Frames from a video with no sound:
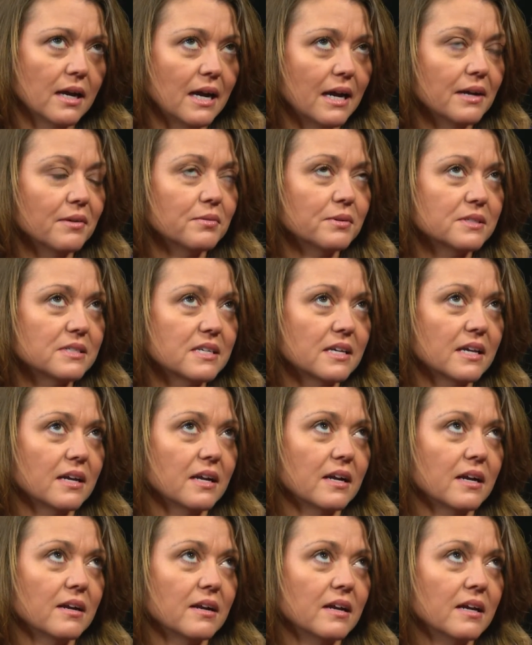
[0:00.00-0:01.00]
I would
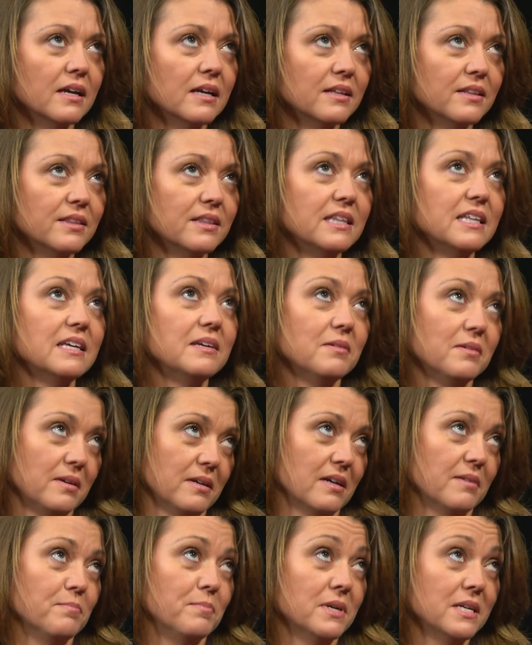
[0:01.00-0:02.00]
say the
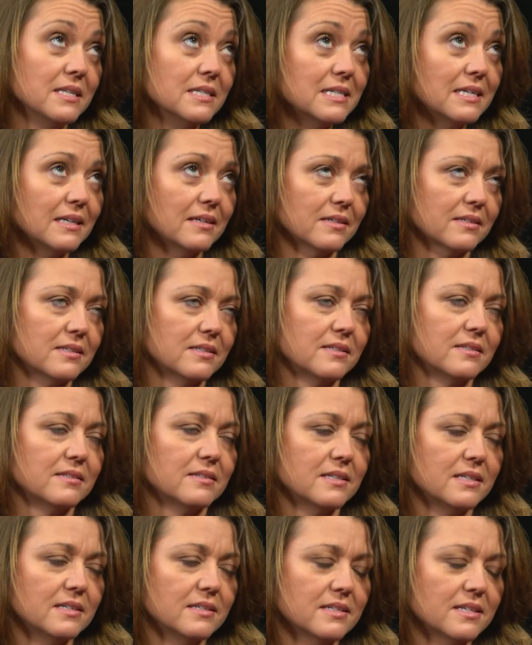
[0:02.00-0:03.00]
busiest
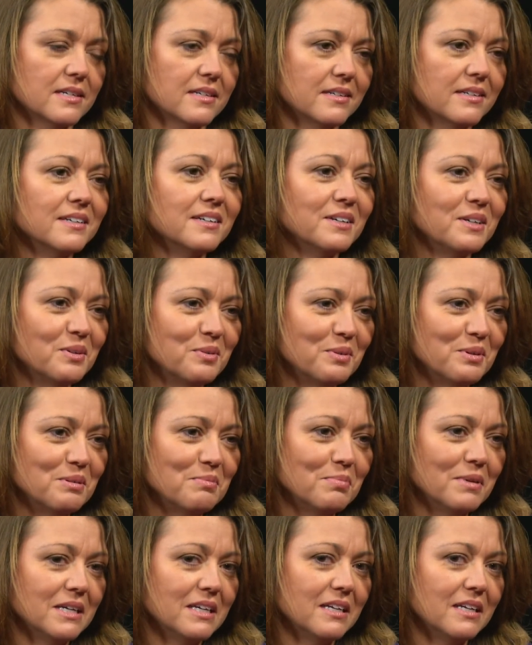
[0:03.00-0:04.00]
season would
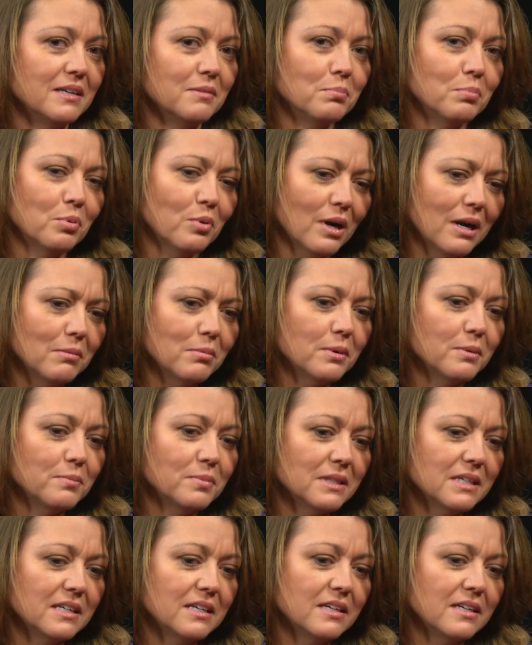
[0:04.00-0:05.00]
be
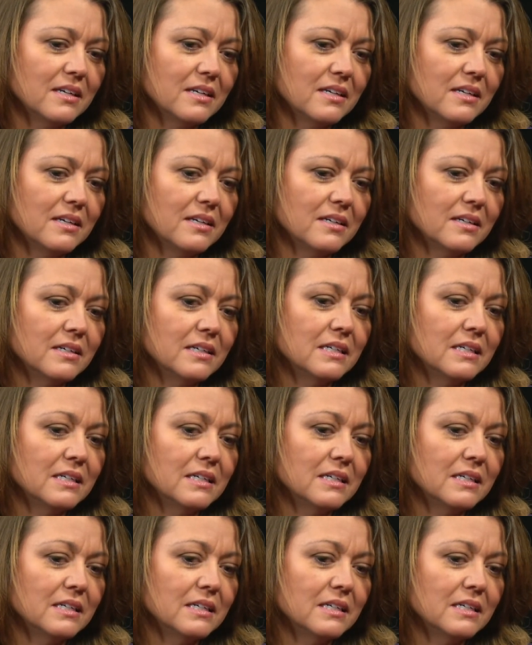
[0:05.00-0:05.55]
probably